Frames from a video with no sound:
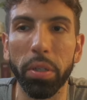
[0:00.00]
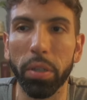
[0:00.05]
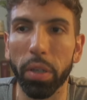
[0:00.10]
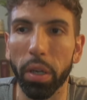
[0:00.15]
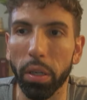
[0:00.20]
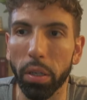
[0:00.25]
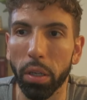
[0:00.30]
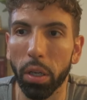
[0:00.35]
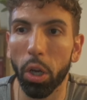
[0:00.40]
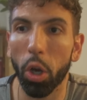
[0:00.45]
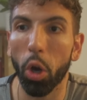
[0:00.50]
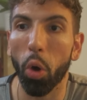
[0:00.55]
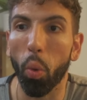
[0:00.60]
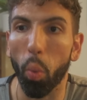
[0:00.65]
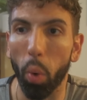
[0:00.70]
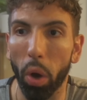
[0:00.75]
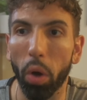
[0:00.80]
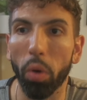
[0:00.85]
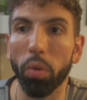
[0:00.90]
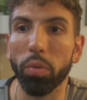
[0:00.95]
done?
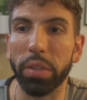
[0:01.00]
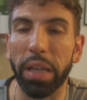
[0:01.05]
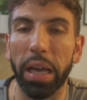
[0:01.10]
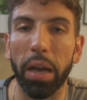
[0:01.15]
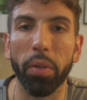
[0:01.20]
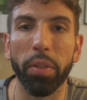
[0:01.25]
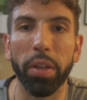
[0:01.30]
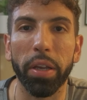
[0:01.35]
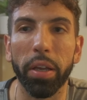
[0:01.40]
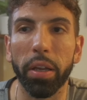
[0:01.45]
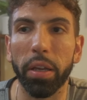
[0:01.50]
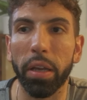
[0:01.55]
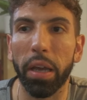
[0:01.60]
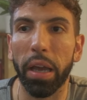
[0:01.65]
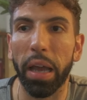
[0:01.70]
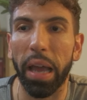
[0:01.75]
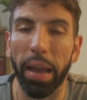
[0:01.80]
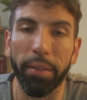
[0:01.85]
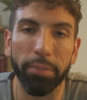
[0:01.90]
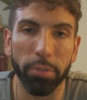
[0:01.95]
Well, now they
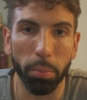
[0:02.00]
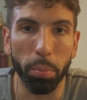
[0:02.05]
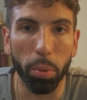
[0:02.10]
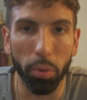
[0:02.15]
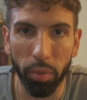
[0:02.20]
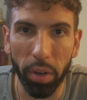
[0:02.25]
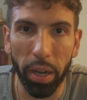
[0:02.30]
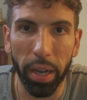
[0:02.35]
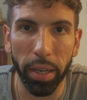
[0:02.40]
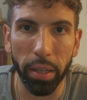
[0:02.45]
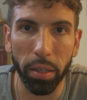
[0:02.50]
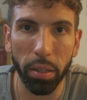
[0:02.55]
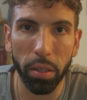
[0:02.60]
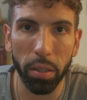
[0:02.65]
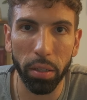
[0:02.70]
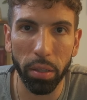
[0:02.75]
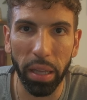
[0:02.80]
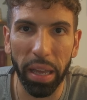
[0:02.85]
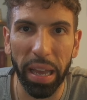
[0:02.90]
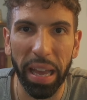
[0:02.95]
have to provide.
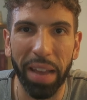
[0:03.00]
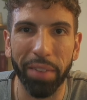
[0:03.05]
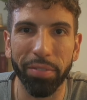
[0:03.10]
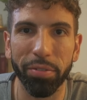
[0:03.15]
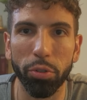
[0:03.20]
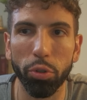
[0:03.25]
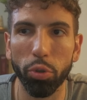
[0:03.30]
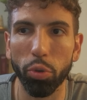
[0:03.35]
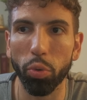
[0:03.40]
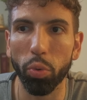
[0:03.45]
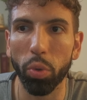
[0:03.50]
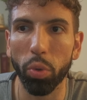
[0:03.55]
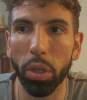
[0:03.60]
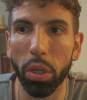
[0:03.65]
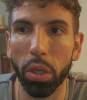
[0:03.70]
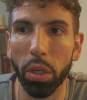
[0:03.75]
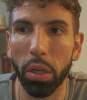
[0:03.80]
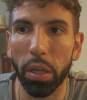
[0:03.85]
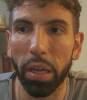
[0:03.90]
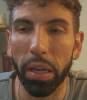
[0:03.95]
They have to
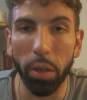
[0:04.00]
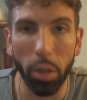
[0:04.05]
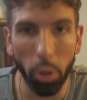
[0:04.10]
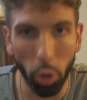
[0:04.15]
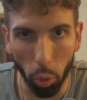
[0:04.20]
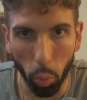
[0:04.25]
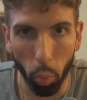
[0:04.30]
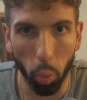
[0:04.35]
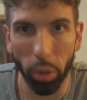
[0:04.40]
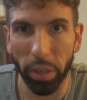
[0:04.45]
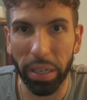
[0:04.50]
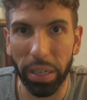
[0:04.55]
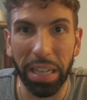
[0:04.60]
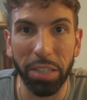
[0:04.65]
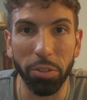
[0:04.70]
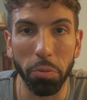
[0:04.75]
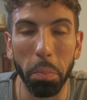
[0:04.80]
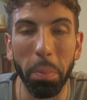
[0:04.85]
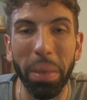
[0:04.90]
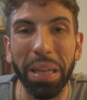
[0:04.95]
work
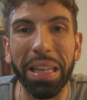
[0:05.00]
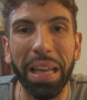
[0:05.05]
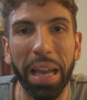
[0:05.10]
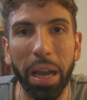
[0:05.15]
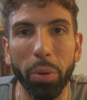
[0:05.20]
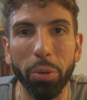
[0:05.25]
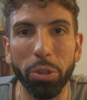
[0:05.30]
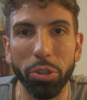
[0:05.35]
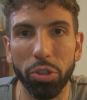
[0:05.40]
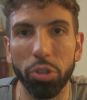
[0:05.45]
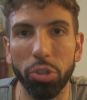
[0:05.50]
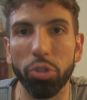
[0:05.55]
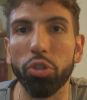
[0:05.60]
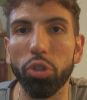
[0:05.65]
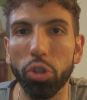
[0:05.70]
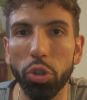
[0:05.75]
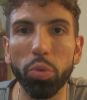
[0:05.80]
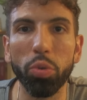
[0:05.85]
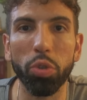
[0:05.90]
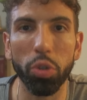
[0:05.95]
as many hours as
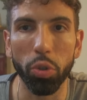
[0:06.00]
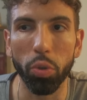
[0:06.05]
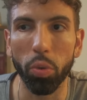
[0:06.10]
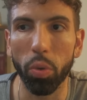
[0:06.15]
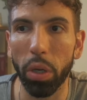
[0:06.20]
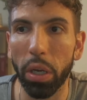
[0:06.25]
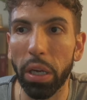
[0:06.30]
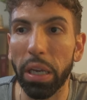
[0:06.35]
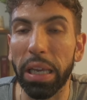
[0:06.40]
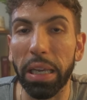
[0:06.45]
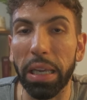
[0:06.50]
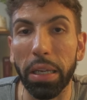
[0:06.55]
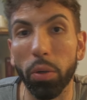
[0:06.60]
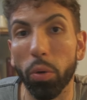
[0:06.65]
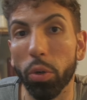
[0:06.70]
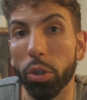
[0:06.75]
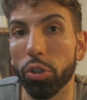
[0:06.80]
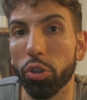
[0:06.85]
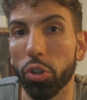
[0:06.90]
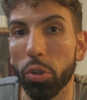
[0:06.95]
you do in
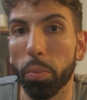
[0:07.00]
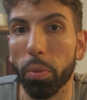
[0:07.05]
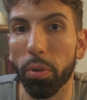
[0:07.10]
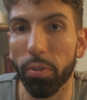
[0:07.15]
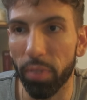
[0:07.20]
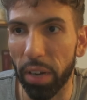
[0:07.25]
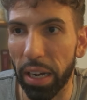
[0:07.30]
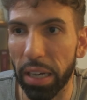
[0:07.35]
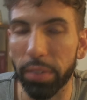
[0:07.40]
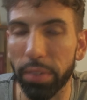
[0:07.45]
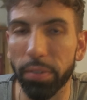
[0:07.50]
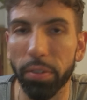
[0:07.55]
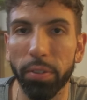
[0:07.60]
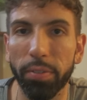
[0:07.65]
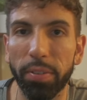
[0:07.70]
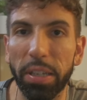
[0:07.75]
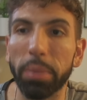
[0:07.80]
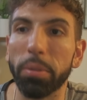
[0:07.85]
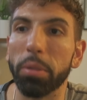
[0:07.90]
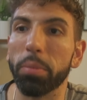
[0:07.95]
order to provide for the
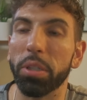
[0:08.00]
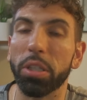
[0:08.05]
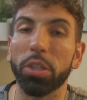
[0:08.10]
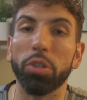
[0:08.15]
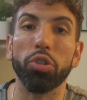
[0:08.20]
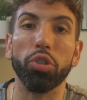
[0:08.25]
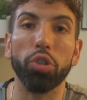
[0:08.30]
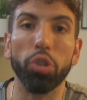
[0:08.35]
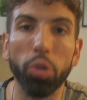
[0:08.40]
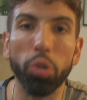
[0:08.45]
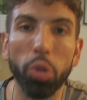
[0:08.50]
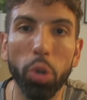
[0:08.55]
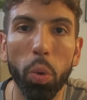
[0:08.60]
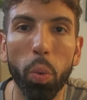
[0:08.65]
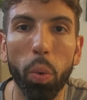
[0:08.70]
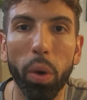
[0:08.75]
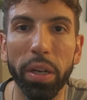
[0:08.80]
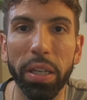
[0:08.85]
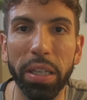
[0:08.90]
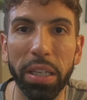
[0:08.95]
family because you don't
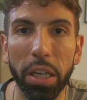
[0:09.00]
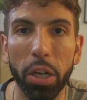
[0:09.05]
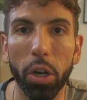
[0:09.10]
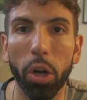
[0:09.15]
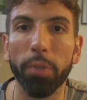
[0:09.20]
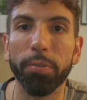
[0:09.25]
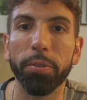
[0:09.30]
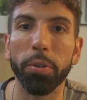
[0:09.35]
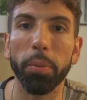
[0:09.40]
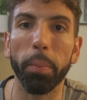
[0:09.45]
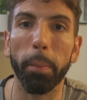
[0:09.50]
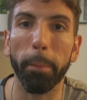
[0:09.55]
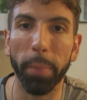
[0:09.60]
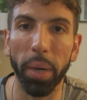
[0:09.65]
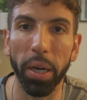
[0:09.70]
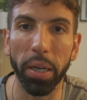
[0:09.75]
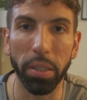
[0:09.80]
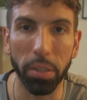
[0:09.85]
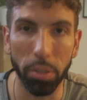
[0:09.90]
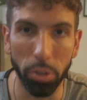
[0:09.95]
want to get off your
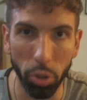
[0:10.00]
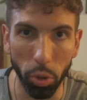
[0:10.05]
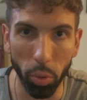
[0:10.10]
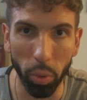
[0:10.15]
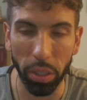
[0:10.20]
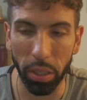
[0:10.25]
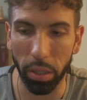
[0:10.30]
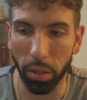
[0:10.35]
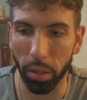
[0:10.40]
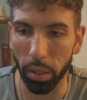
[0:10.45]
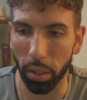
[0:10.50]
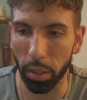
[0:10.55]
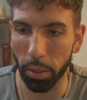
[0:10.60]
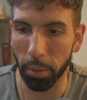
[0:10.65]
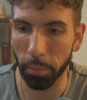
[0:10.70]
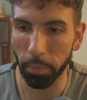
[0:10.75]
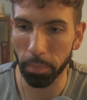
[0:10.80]
butt and do anything.